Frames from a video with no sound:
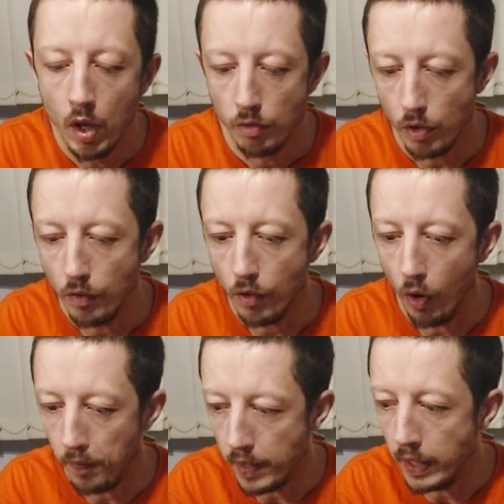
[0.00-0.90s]
so you've
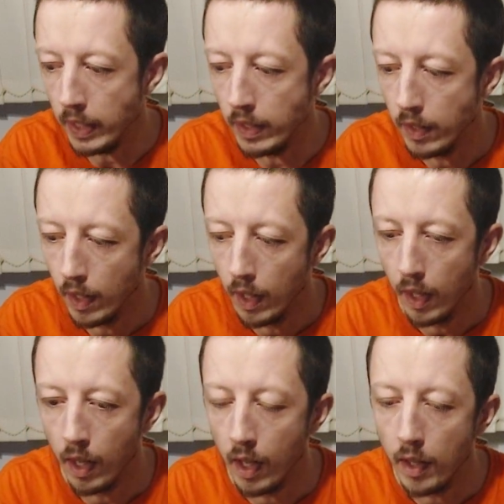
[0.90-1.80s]
got the
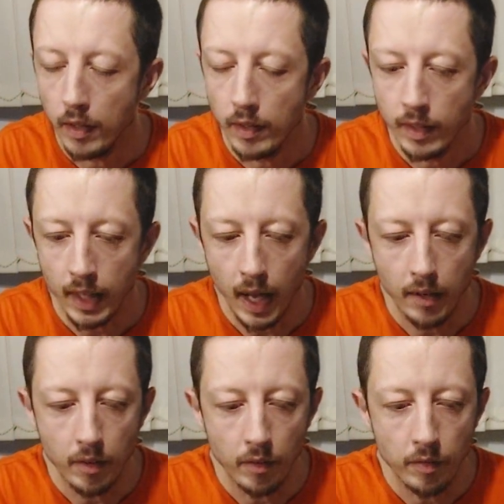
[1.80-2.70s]

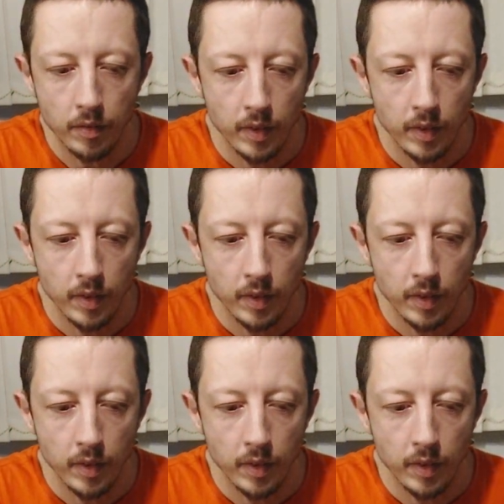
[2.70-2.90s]
kind of